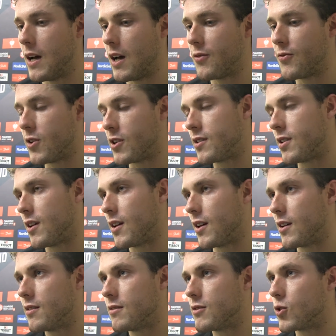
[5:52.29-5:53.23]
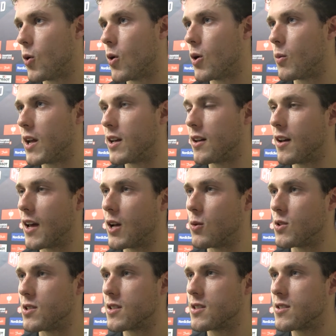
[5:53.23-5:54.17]
for it to go our way
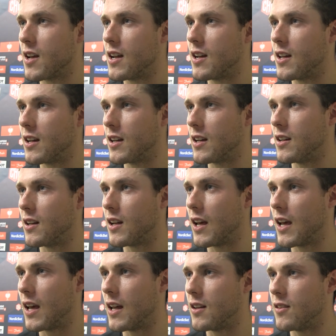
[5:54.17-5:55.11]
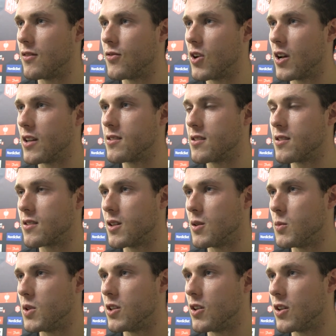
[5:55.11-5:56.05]
tonight was exciting, and for us it's
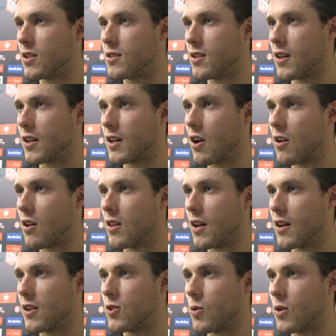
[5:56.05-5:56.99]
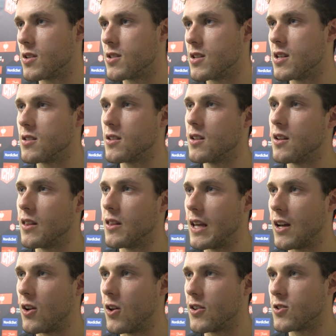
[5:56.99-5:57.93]
going to be good to carry that into our season and
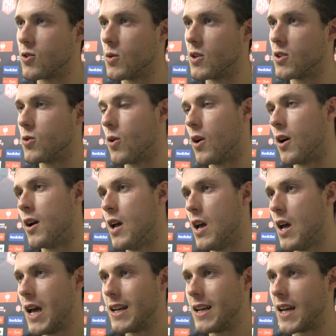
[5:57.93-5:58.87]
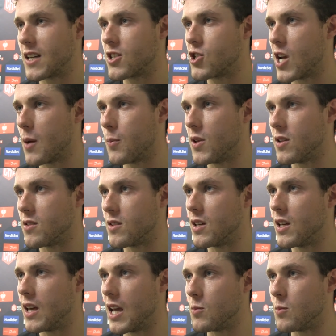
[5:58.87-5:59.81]
then also into our next Champions
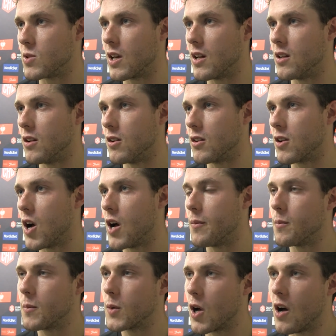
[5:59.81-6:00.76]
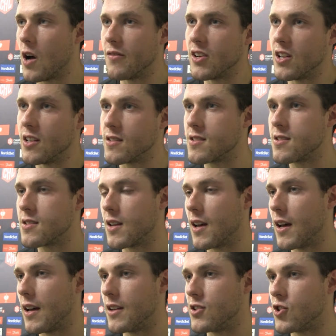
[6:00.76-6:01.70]
League games, get a little confidence
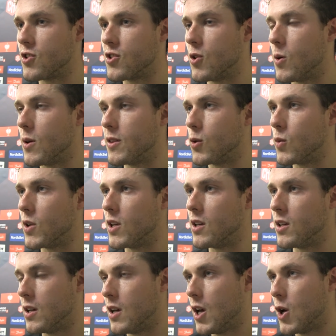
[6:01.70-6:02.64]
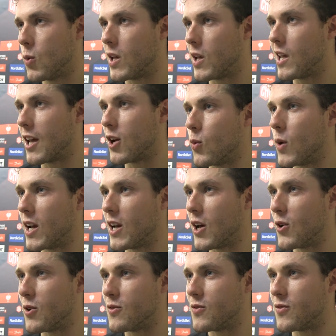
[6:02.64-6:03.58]
just knowing that we can win
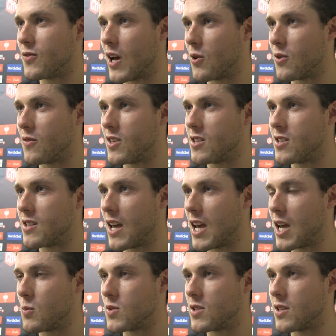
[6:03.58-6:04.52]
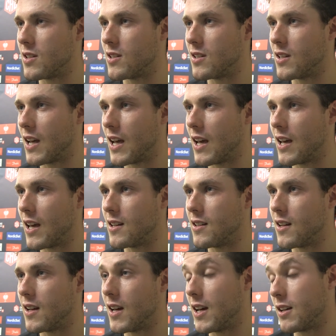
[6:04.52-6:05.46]
out of these games
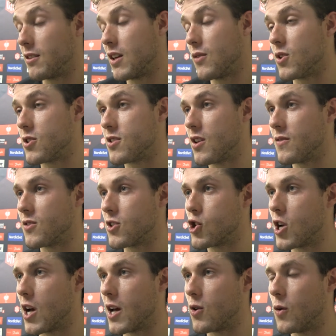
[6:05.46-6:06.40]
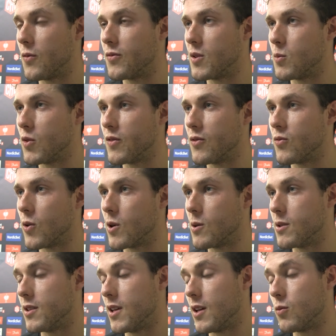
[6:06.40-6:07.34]
and give ourselves a shot, hopefully moving
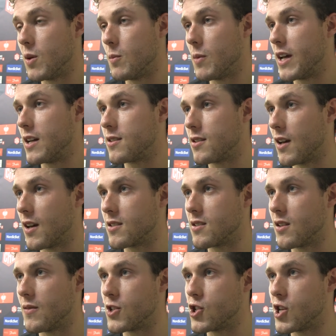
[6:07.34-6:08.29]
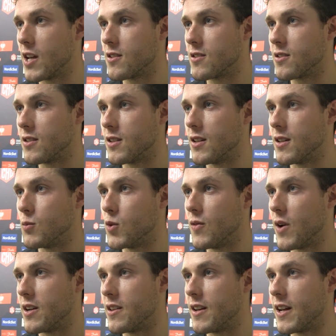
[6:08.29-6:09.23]
forward, that we might still have a chance to
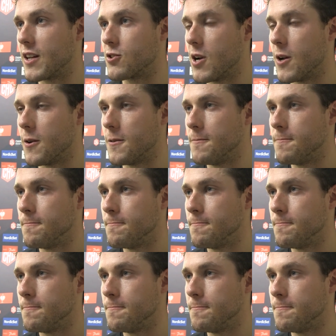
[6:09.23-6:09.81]
move on to the next round.